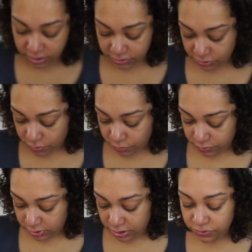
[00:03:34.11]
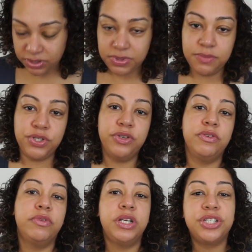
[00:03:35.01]
So, you know, sometimes you're in a
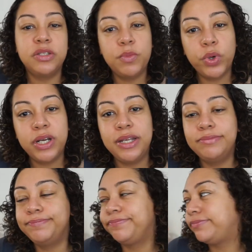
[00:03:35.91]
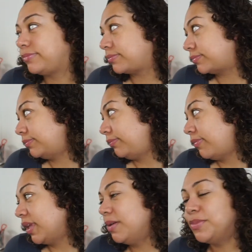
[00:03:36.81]
rush in the morning.
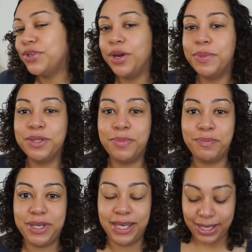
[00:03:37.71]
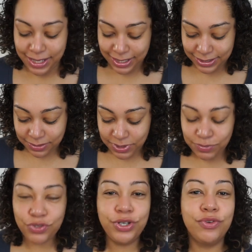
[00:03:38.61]
I'm sorry about the puppy.
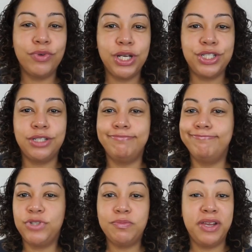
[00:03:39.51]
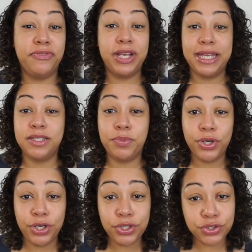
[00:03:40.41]
Sometimes you're in a rush and you might forget to put
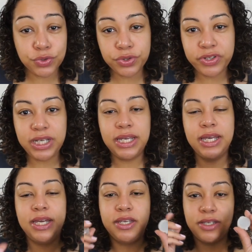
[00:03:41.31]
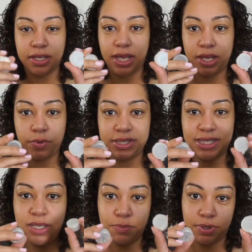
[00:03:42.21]
on your jewelry. I always
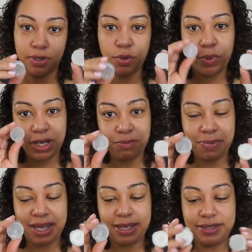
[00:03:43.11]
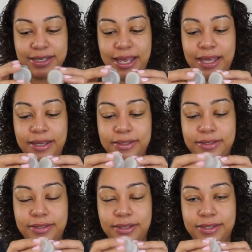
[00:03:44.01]
keep a wedding band and
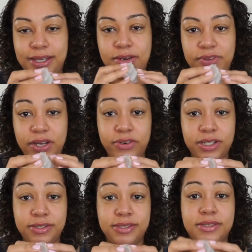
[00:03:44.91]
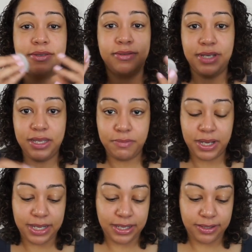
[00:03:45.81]
a set of earrings in
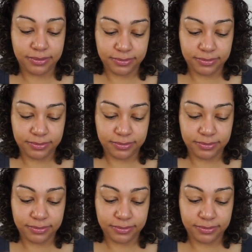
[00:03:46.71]
my